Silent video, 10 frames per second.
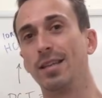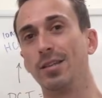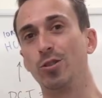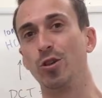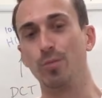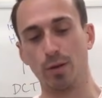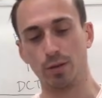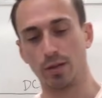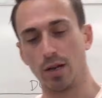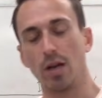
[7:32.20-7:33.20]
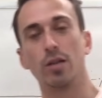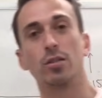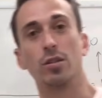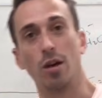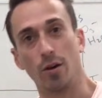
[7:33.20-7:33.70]
these tubules.
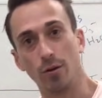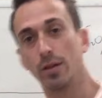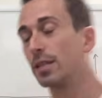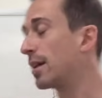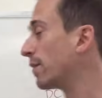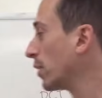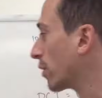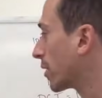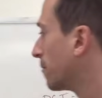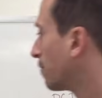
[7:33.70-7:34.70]
So let's have a look.